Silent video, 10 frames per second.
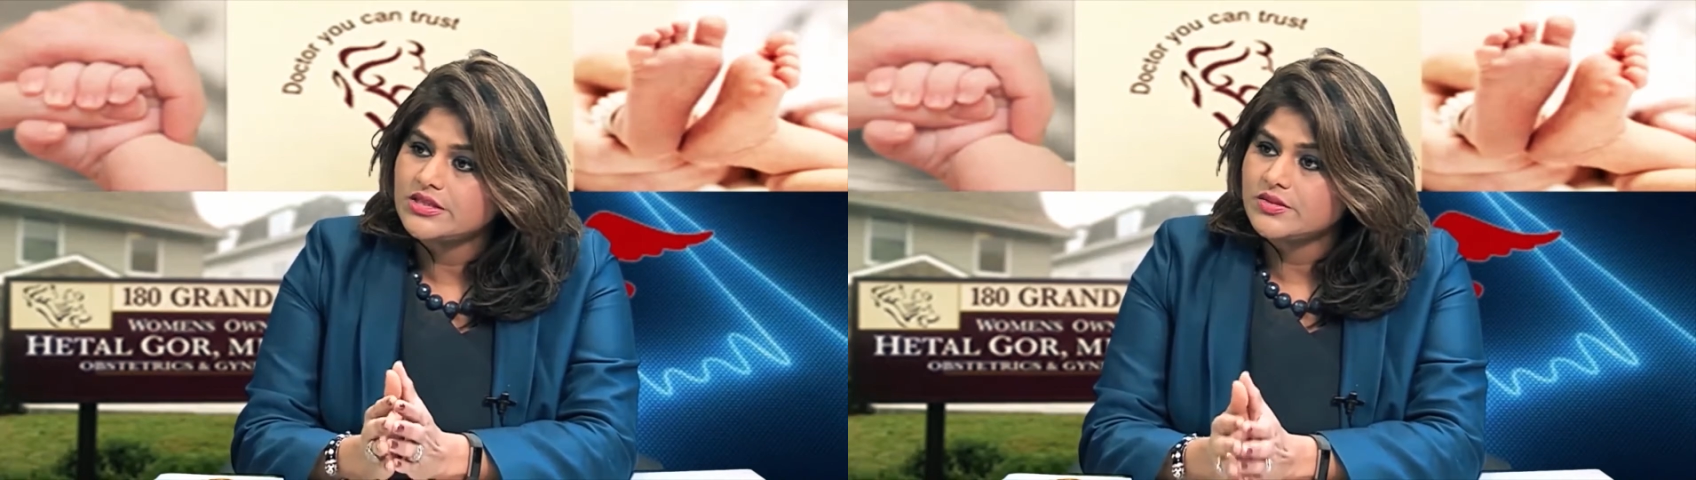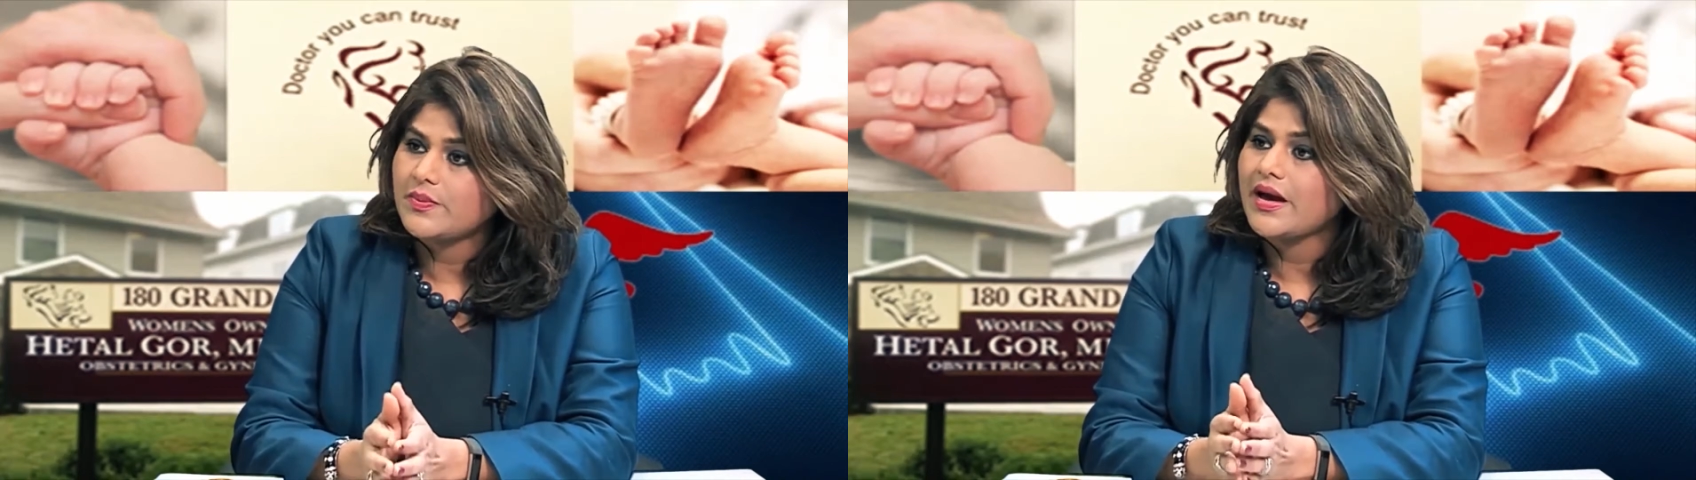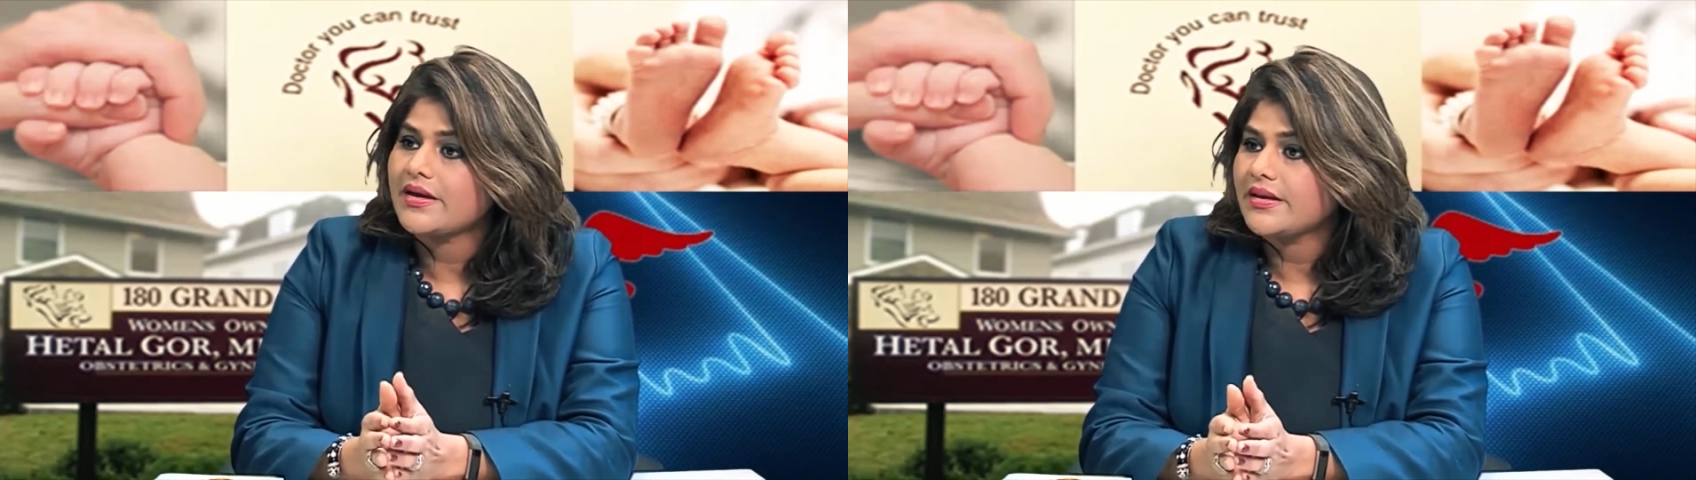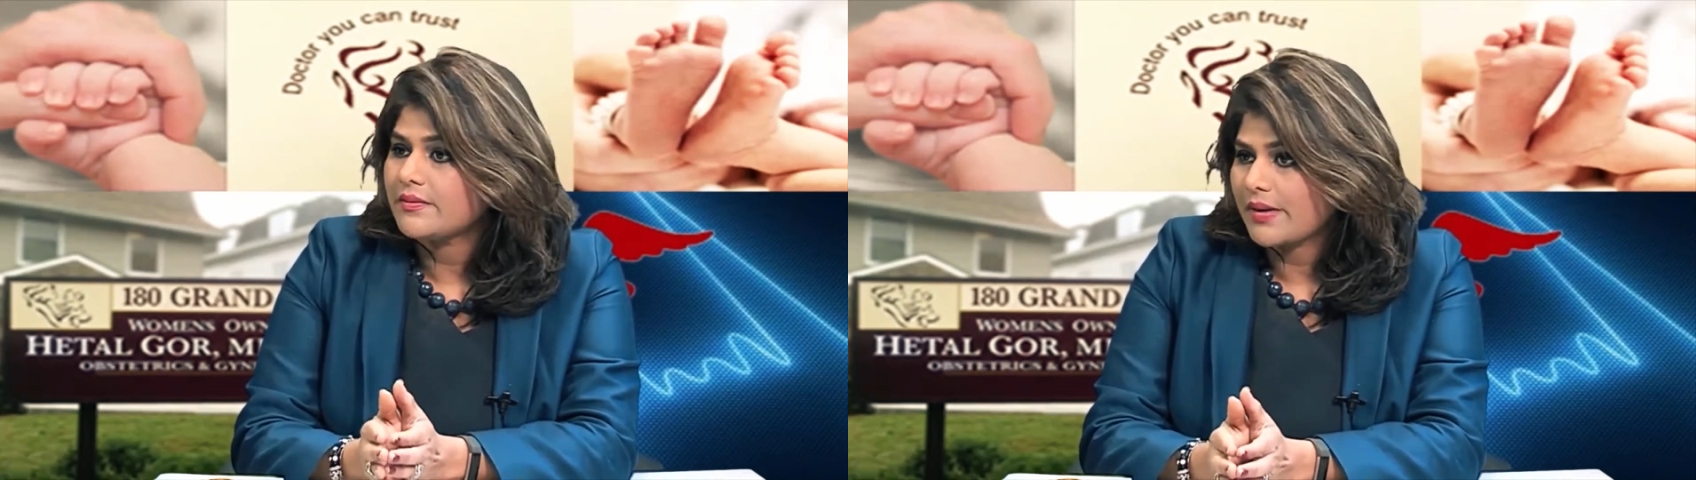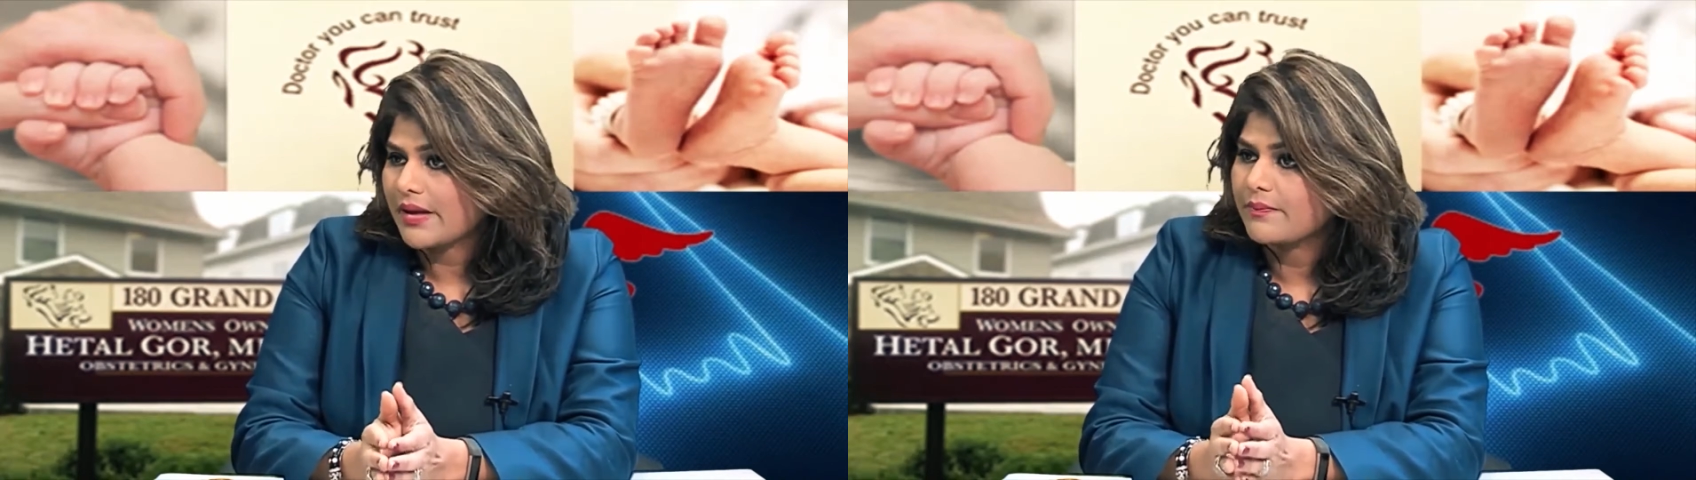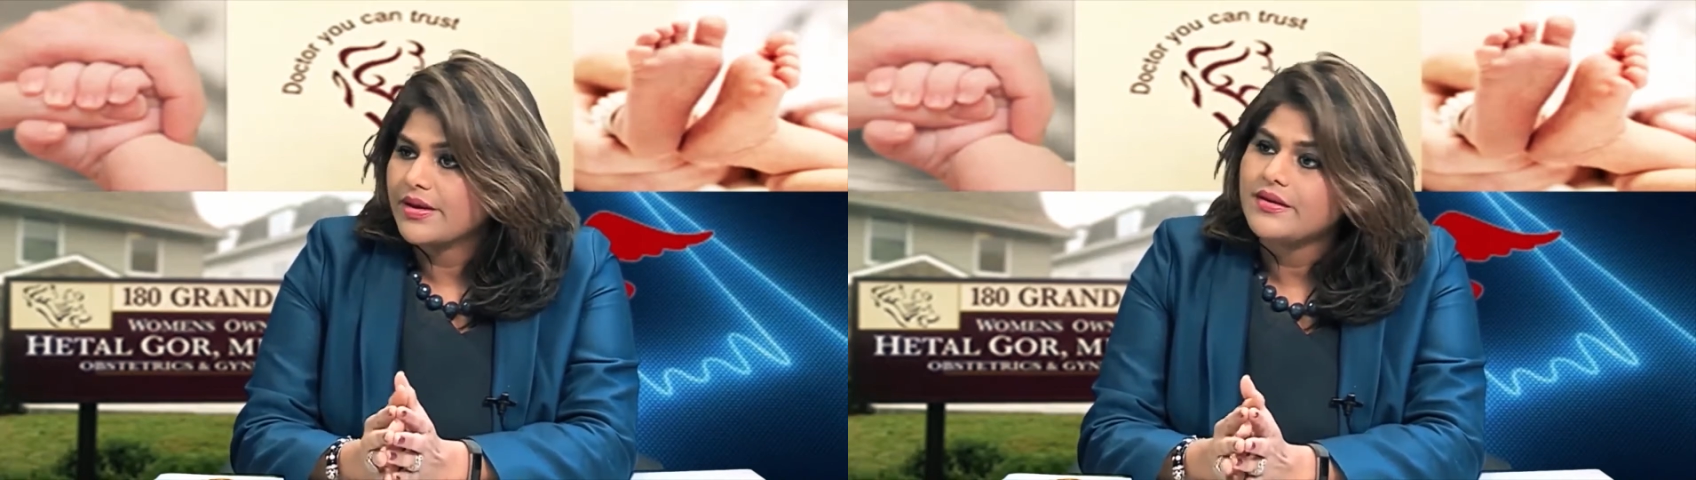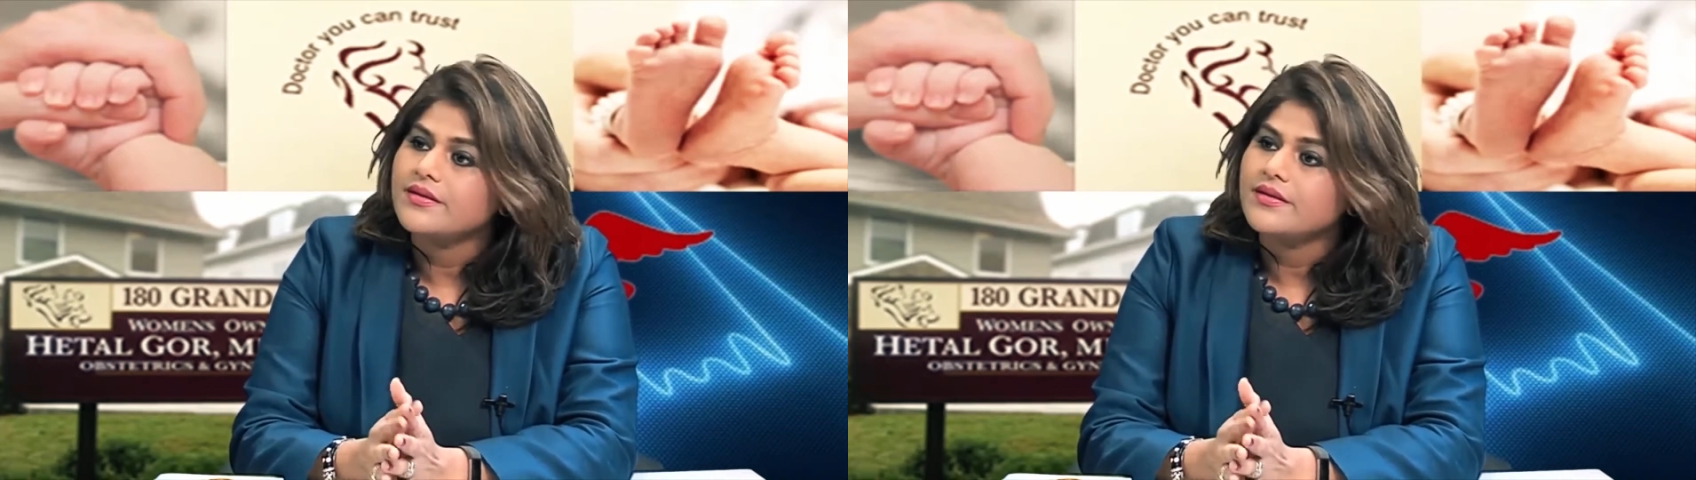spine and back pain?